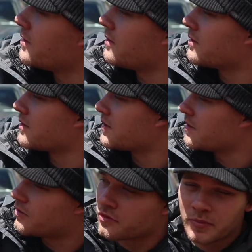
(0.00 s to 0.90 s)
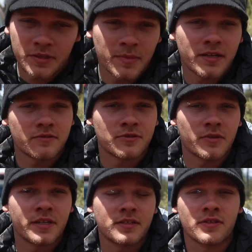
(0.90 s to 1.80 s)
it. You can see two big mountains
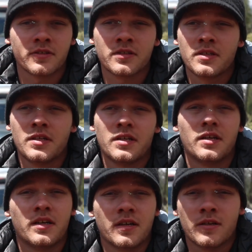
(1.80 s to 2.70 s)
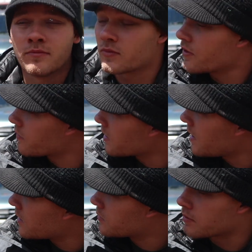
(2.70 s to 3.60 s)
right here if the
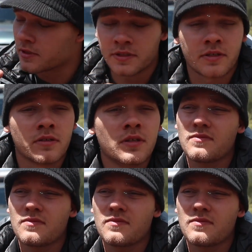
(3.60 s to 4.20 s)
clouds weren't here.